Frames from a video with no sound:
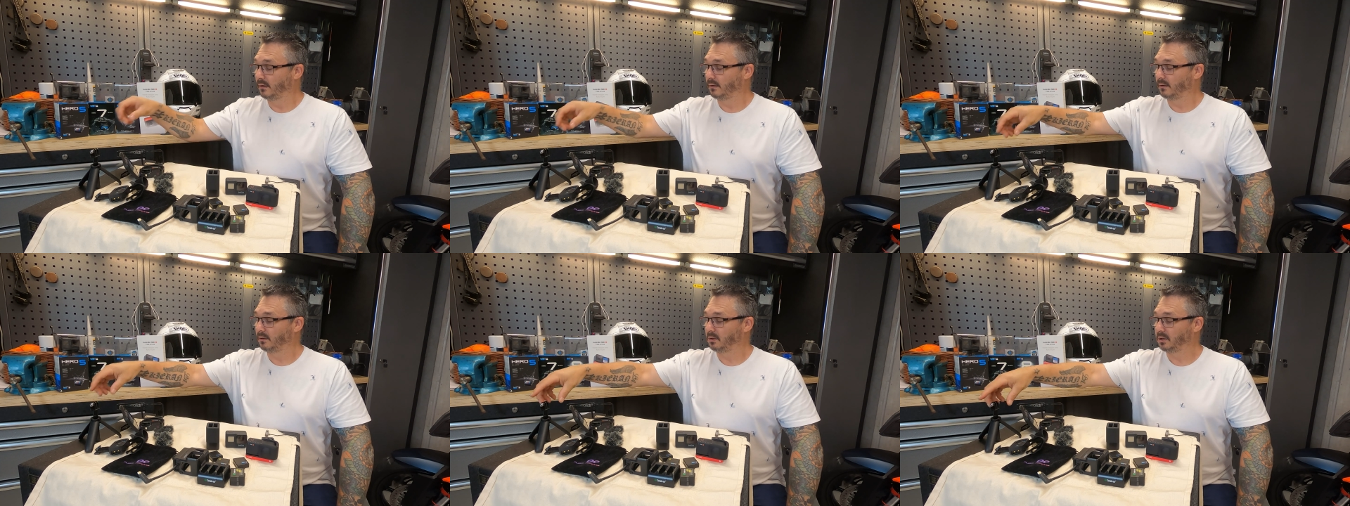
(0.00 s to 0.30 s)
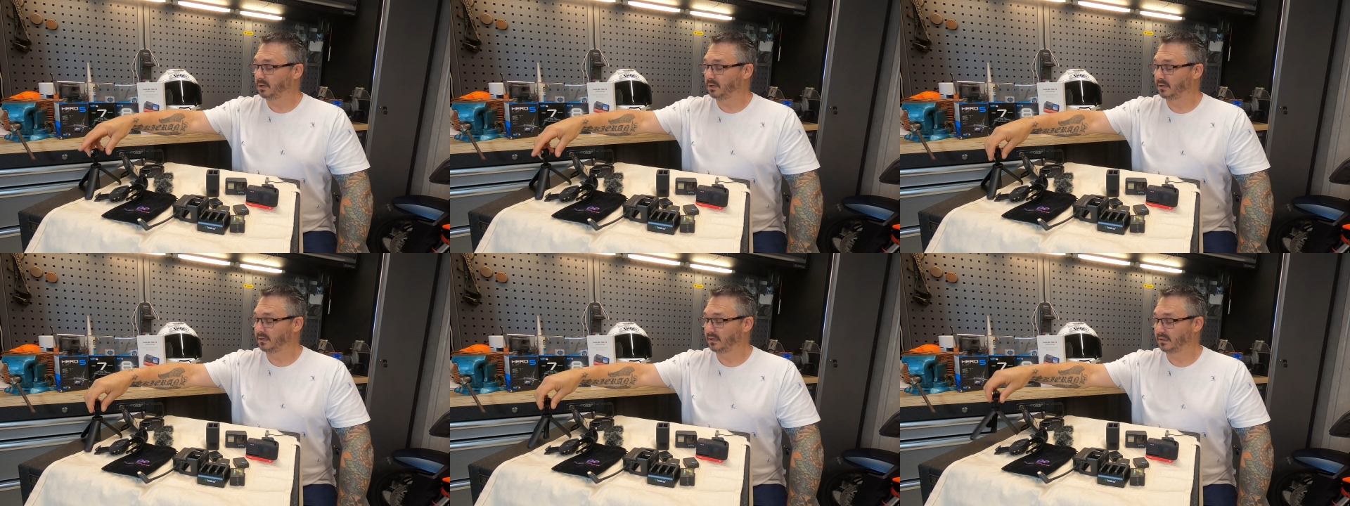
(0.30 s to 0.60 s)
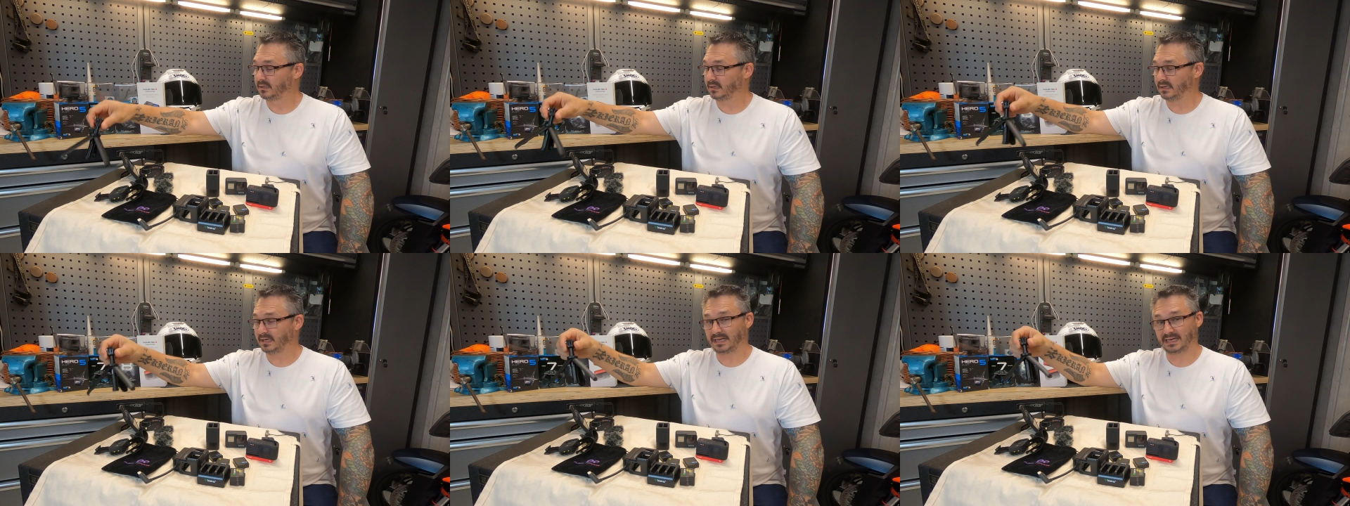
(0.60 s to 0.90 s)

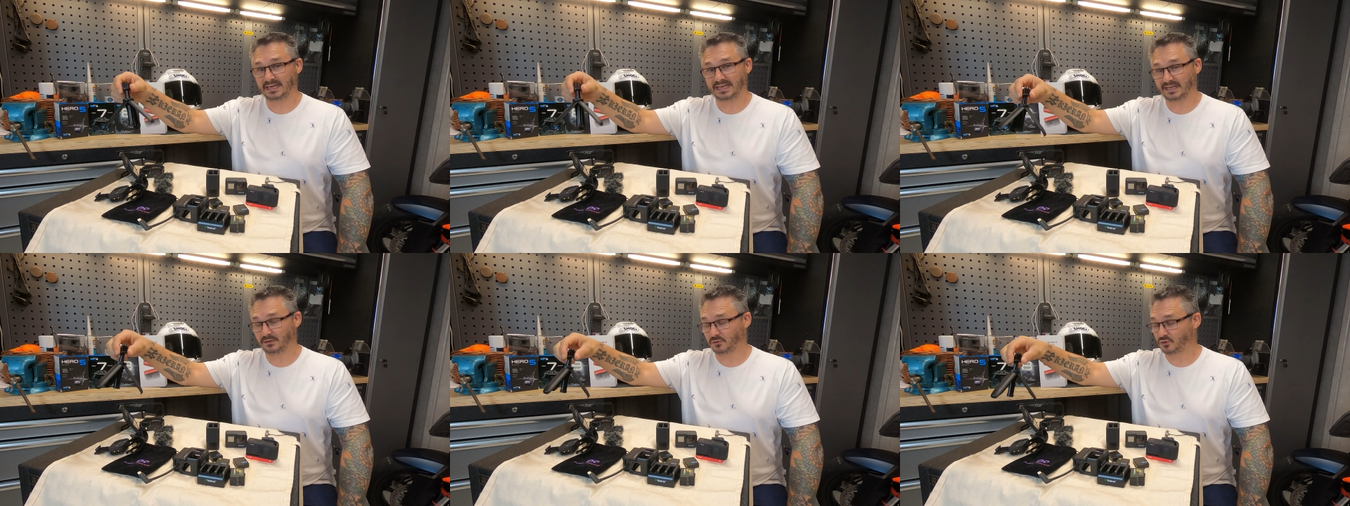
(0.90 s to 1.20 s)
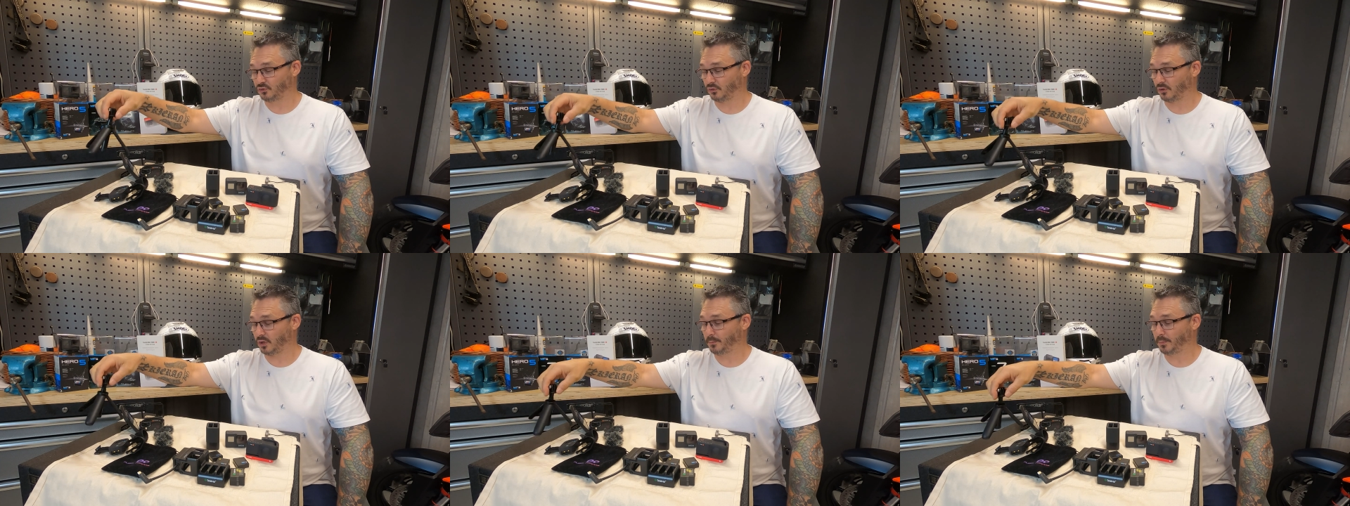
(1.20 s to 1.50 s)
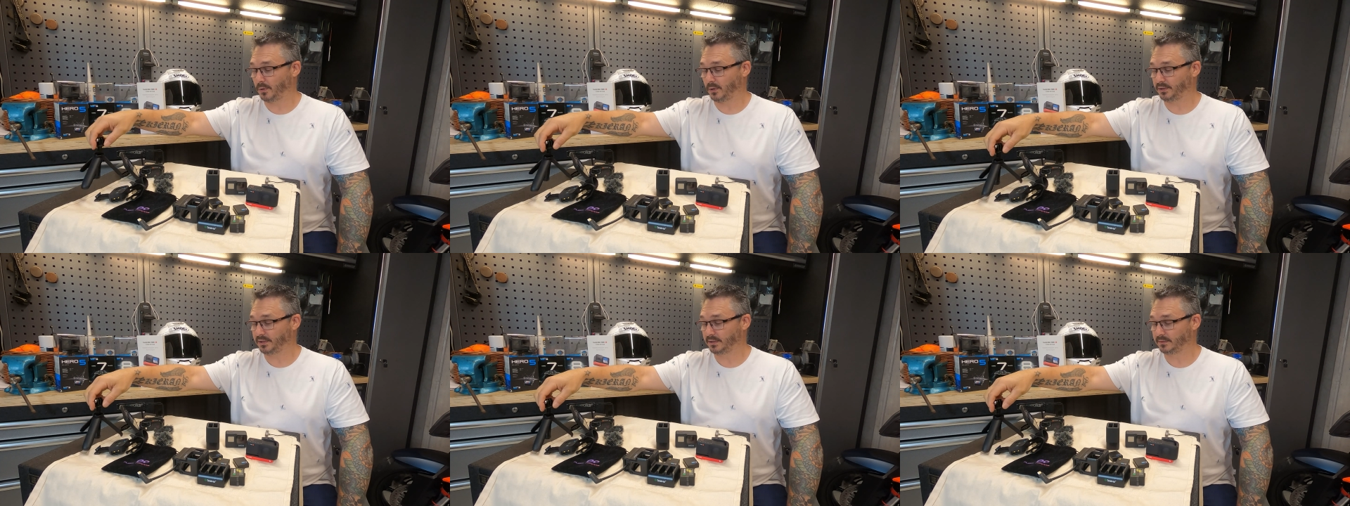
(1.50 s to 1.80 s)
Little handheld
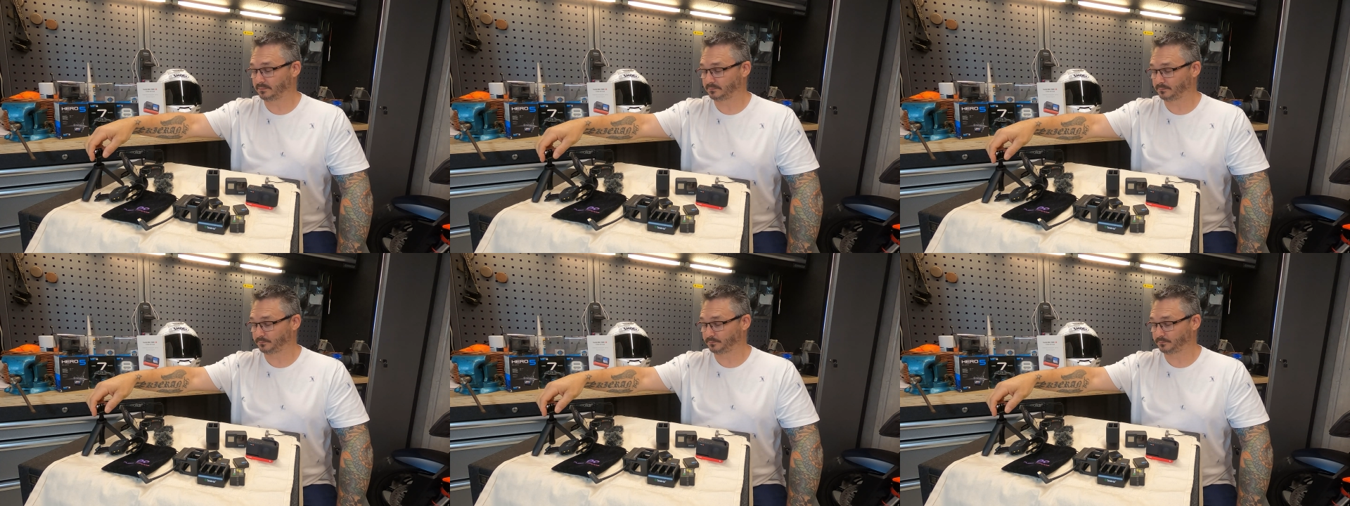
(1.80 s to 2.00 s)
tripod,